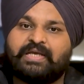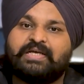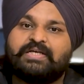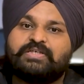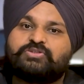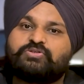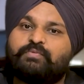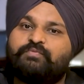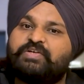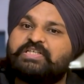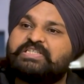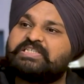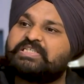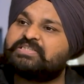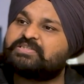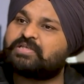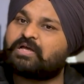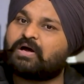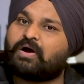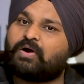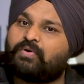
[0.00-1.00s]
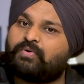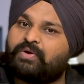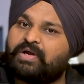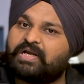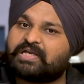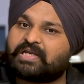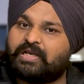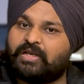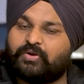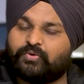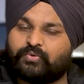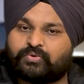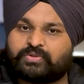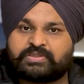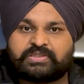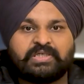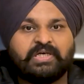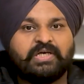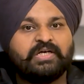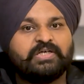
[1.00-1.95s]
So which is how it looks.